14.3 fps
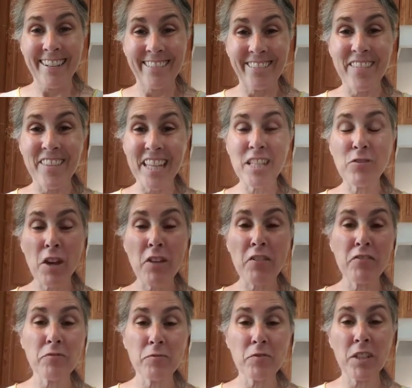Well, thanks for
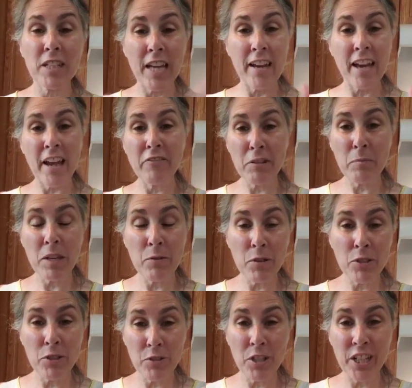having me
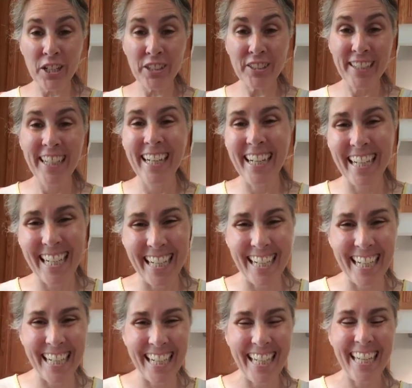with you here
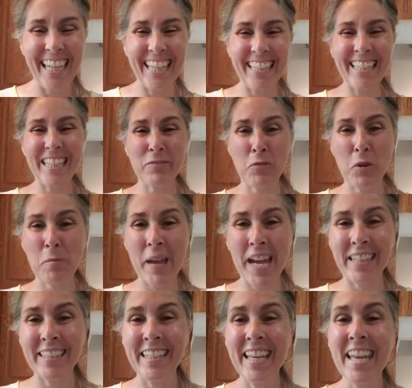in this format.